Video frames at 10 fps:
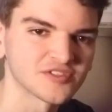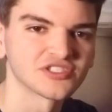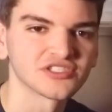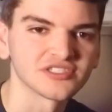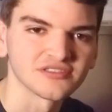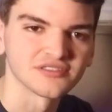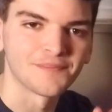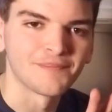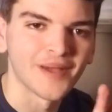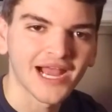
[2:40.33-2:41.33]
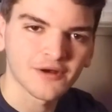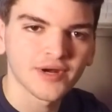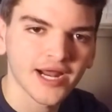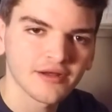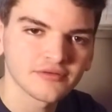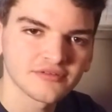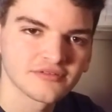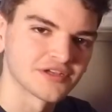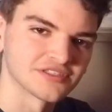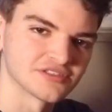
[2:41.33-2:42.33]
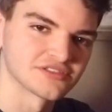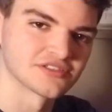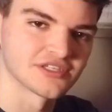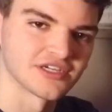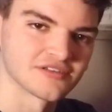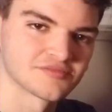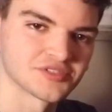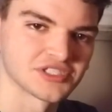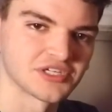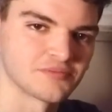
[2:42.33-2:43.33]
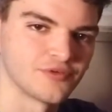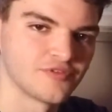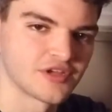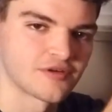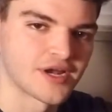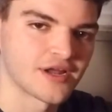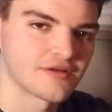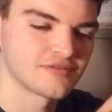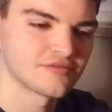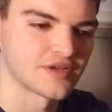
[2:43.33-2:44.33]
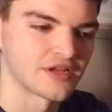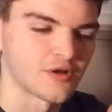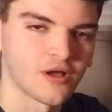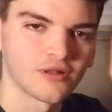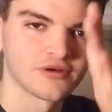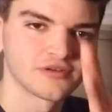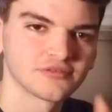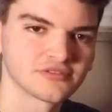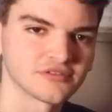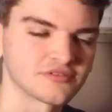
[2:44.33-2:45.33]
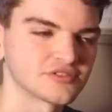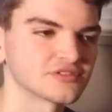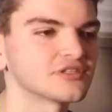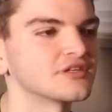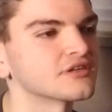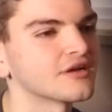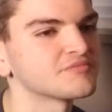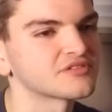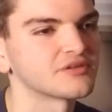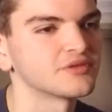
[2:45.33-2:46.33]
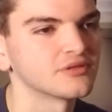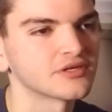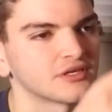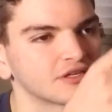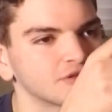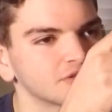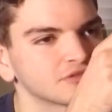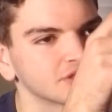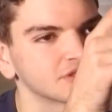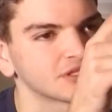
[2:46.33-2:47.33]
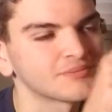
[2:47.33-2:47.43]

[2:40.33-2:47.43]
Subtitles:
is just the background, because it's just like shit moving around and colors, and you're just like, I'm just gonna be looking at those things in the